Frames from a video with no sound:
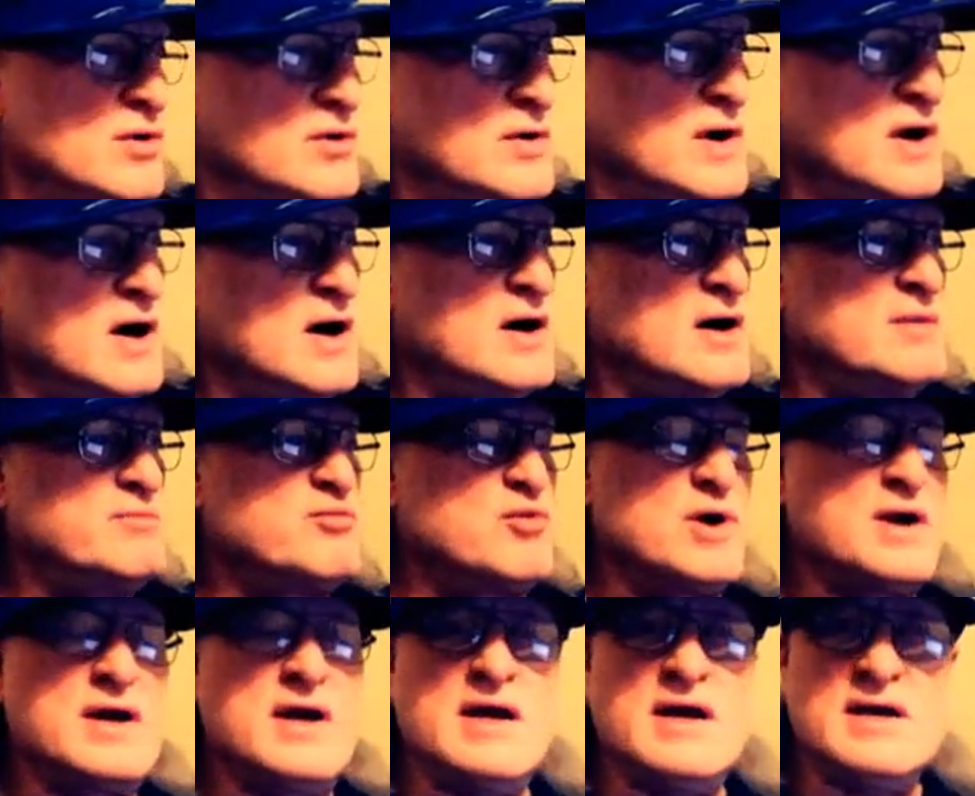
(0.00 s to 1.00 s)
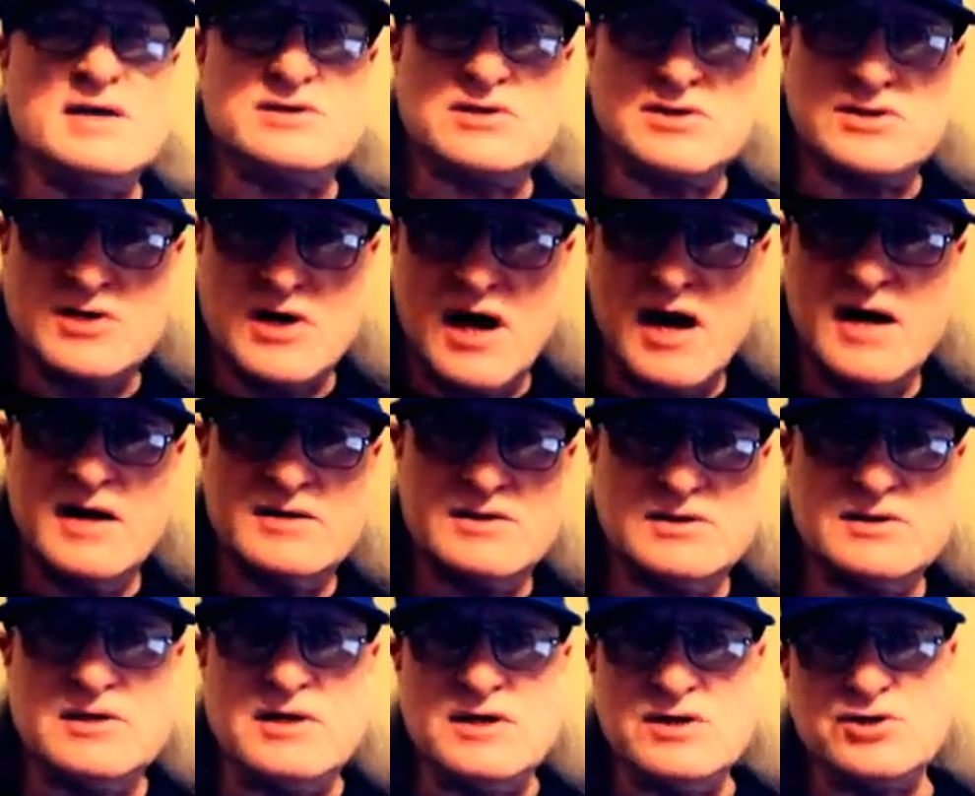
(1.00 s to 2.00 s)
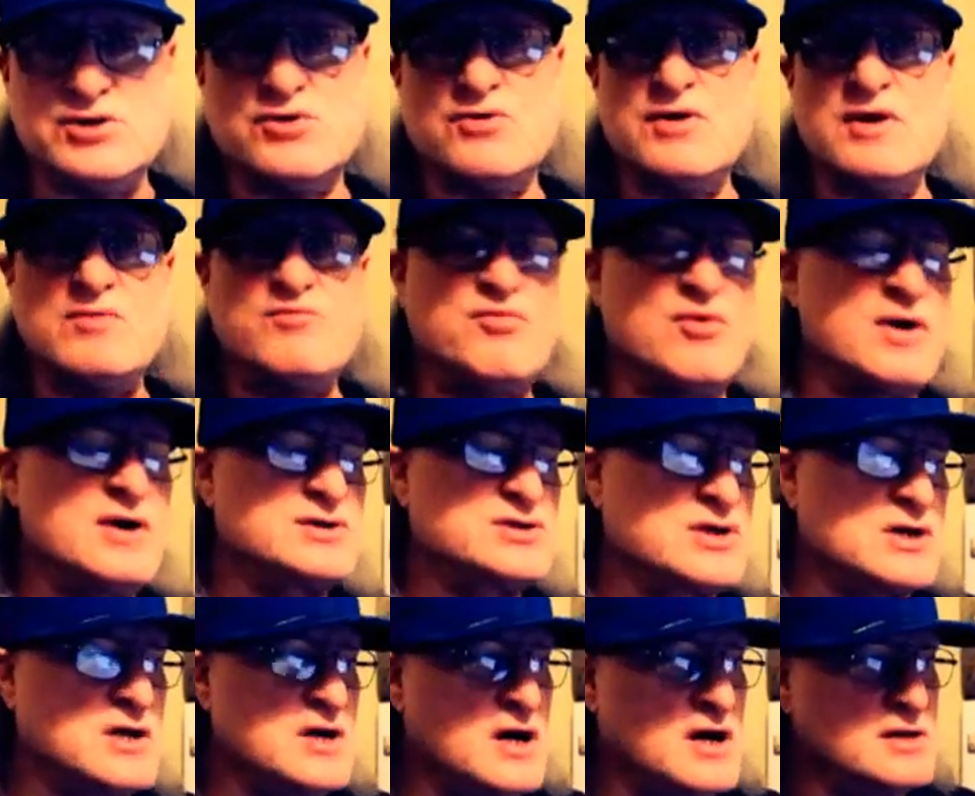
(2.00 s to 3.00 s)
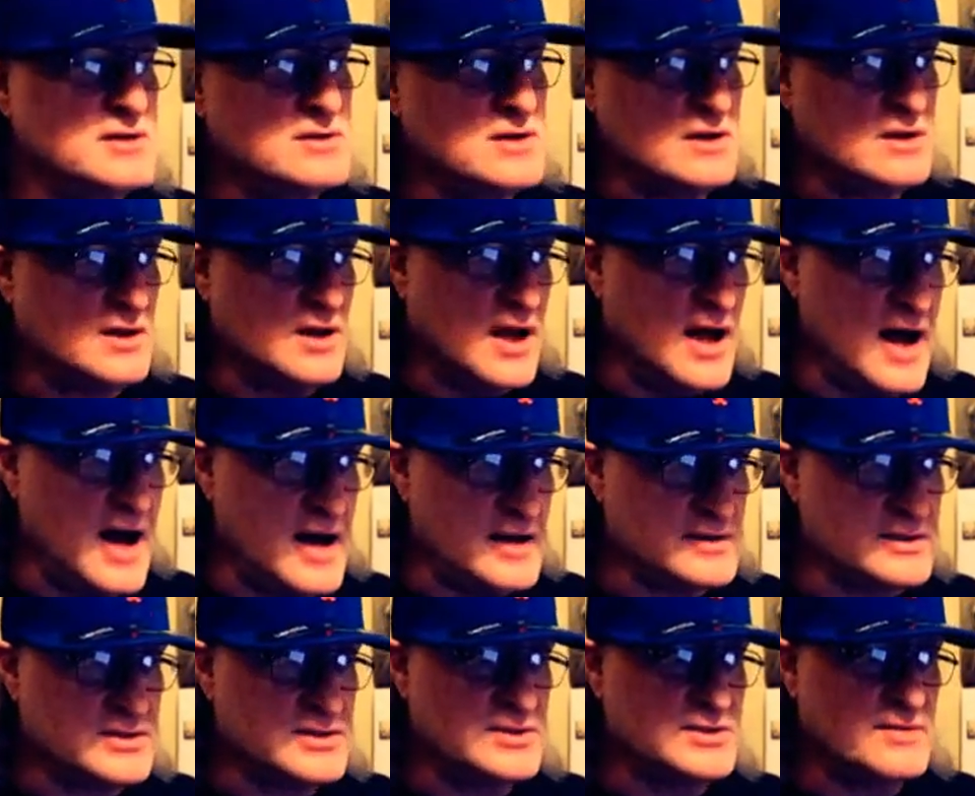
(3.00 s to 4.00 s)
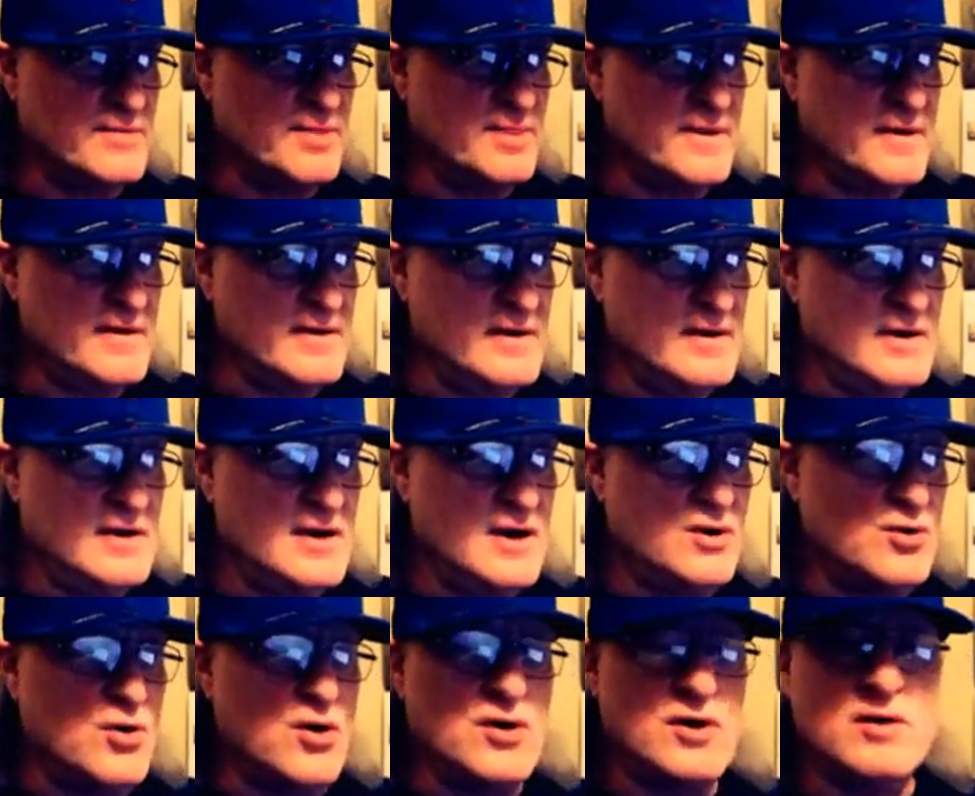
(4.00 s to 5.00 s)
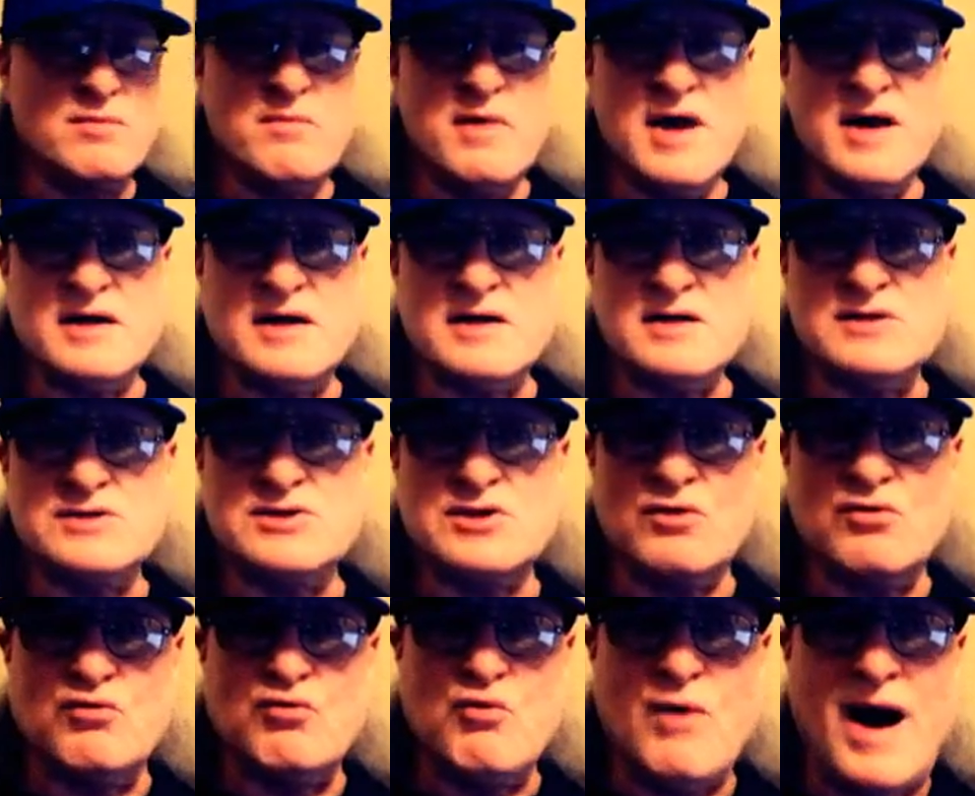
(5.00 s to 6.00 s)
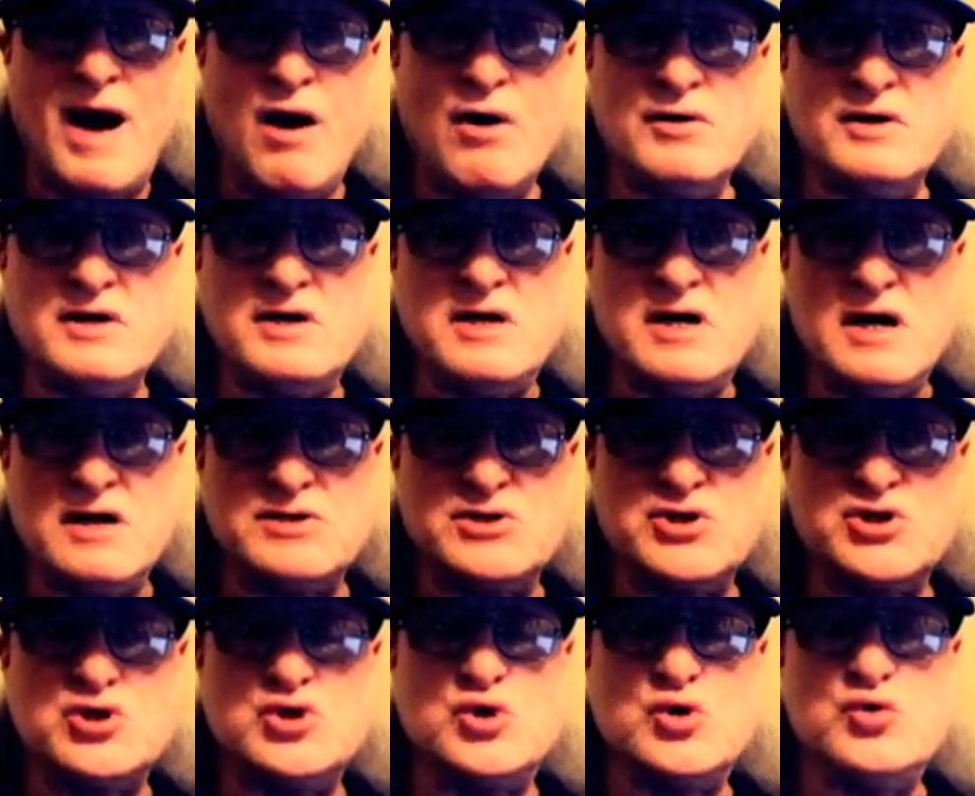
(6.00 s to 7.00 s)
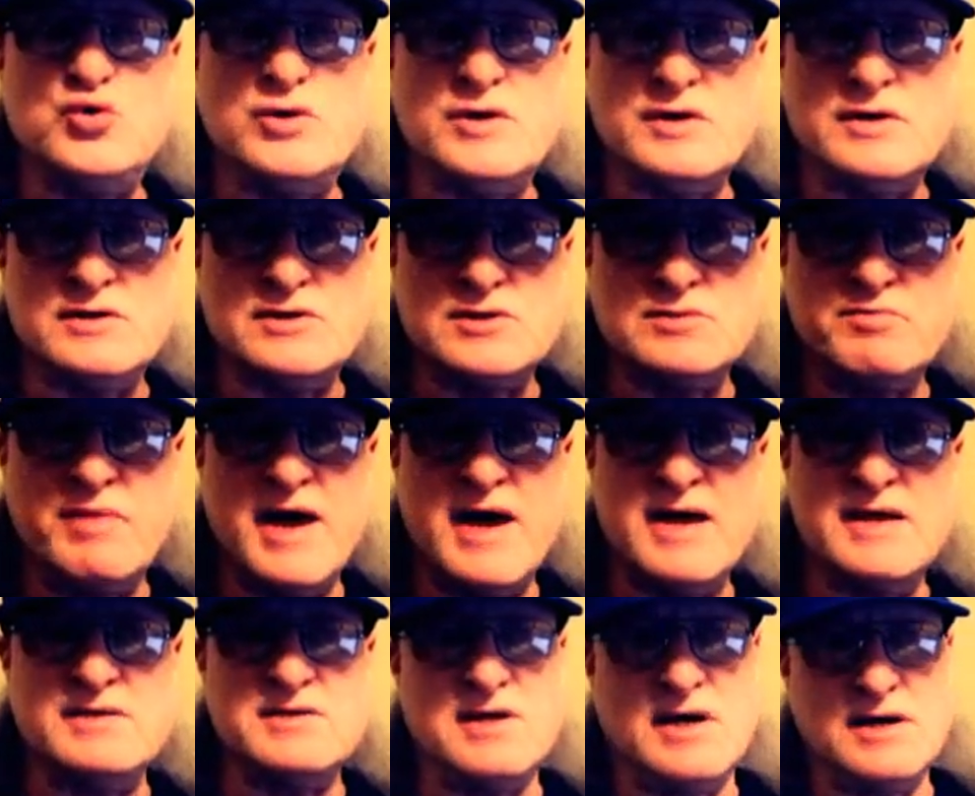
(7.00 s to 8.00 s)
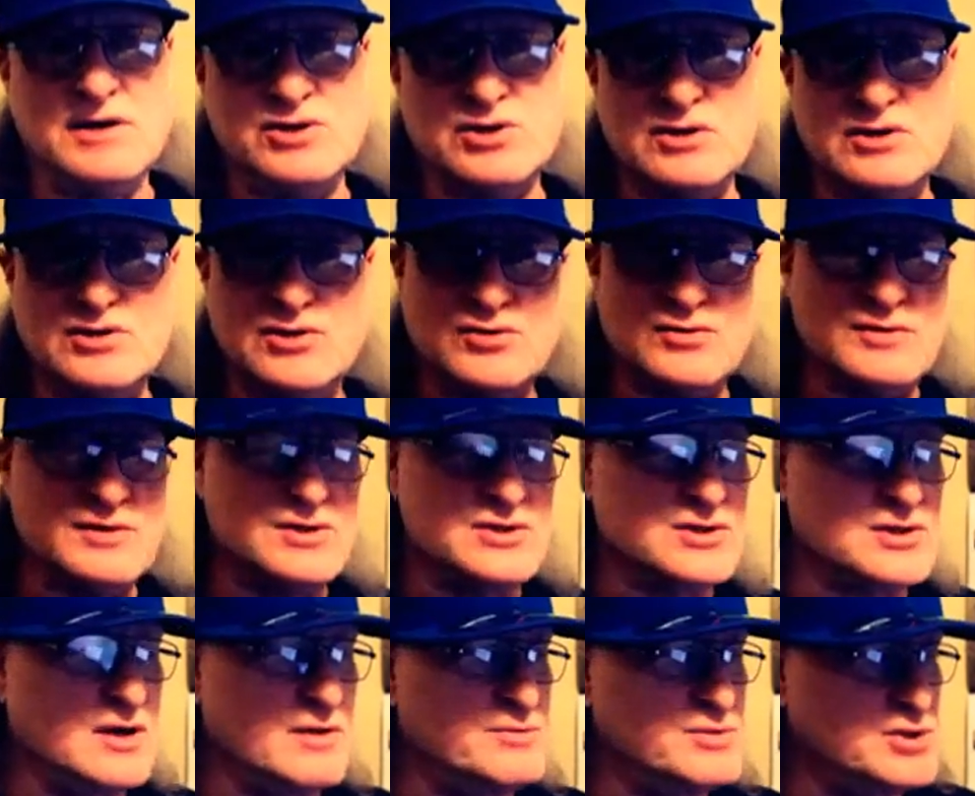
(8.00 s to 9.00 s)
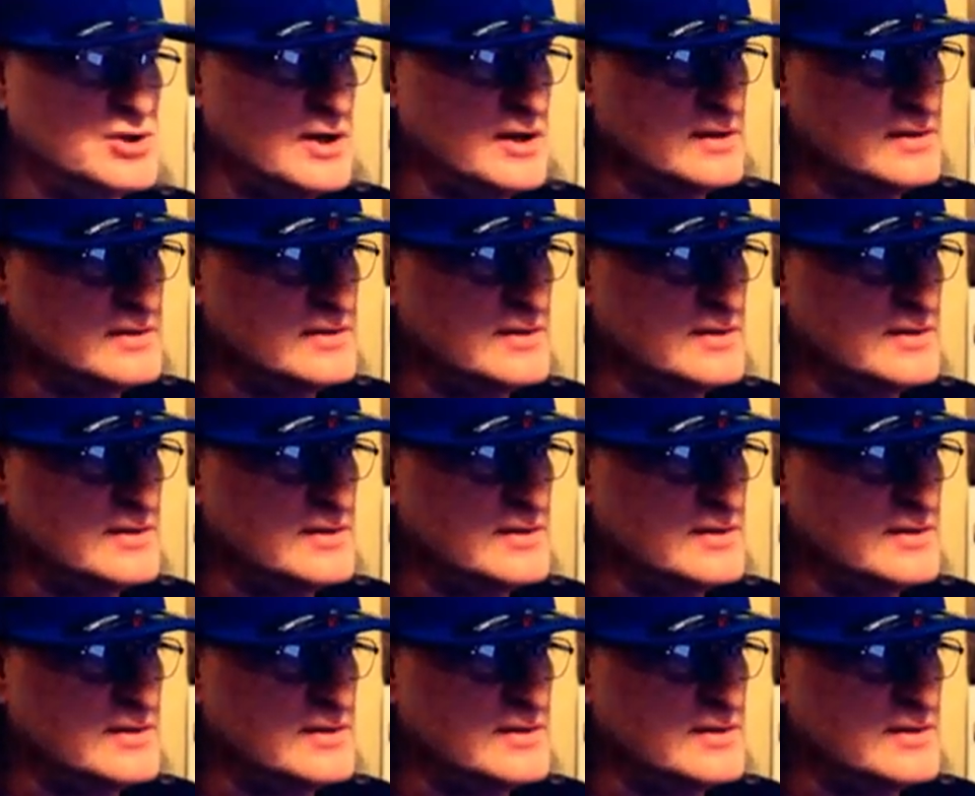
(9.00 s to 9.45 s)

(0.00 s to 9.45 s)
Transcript: he's a science teacher, and he brings a gun to class in order to make his rowdy students pay attention to his subject.